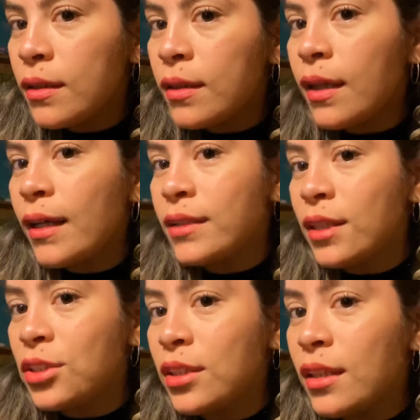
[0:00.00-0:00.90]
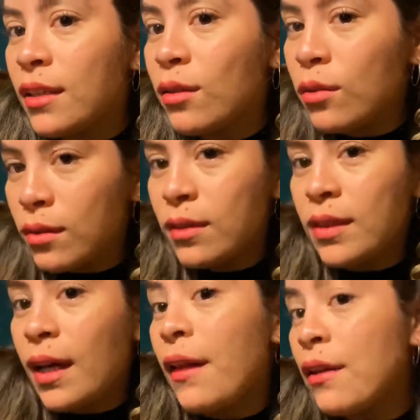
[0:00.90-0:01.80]
at touching it.
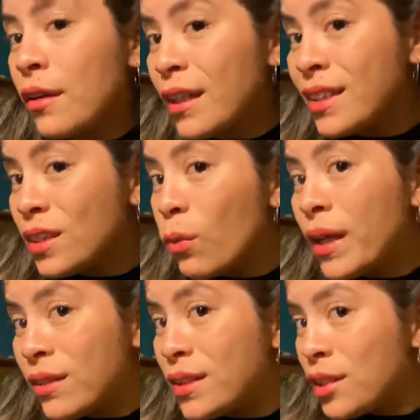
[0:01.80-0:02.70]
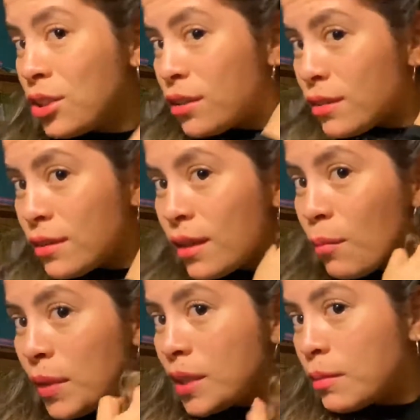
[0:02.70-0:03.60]
Yeah, there is a way to touch it that
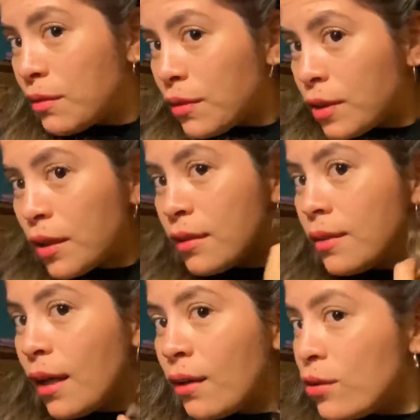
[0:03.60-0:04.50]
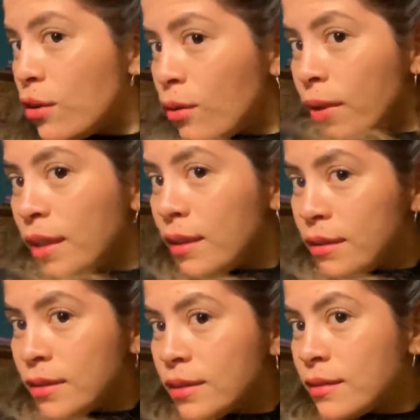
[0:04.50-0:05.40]
makes me feel good. I don't know what it
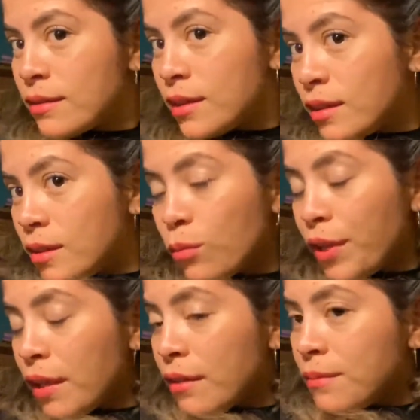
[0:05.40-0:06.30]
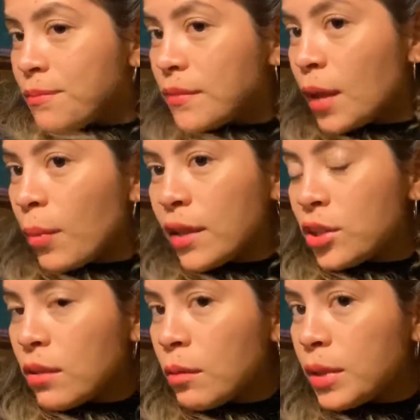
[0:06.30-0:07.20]
is. It's weird. I probably
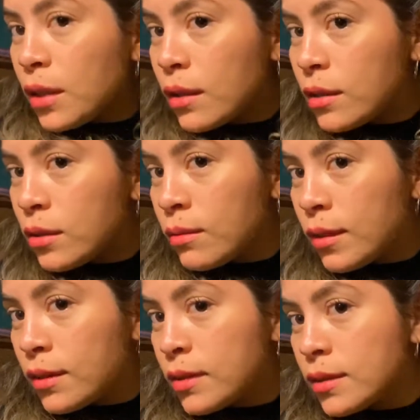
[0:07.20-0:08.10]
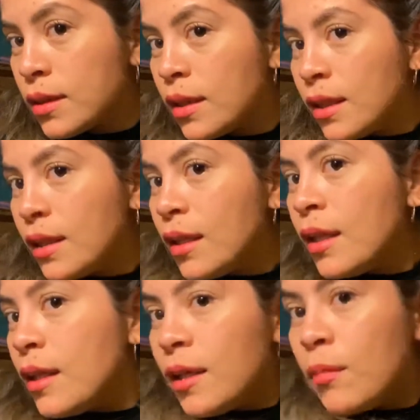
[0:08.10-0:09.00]
shouldn't even be talking to you about this,
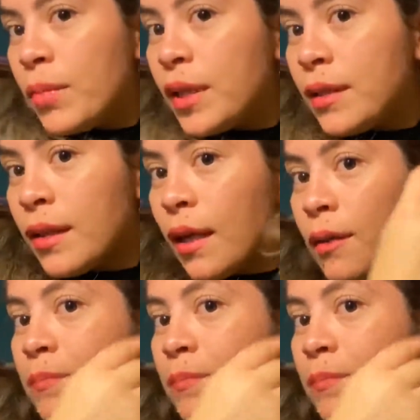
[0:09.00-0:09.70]
but yeah.